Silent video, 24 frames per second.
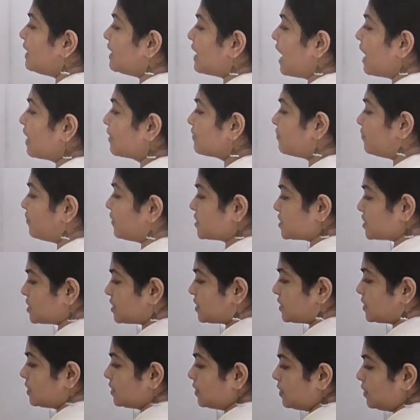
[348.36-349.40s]
or the
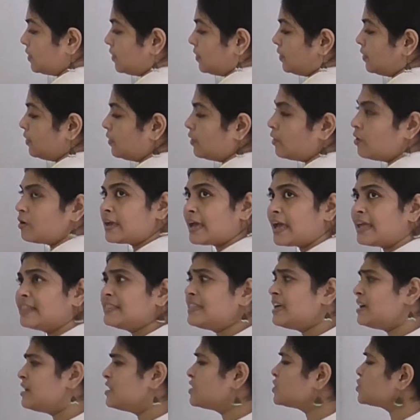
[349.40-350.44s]
lungfish. Okay,
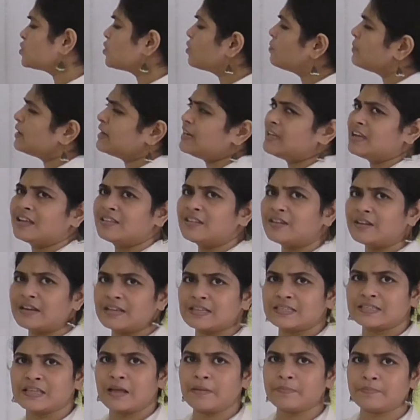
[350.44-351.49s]
and there are so many other
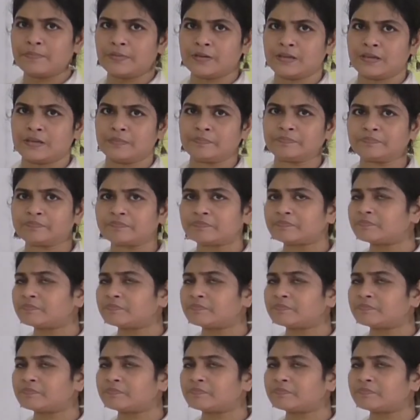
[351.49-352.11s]
examples.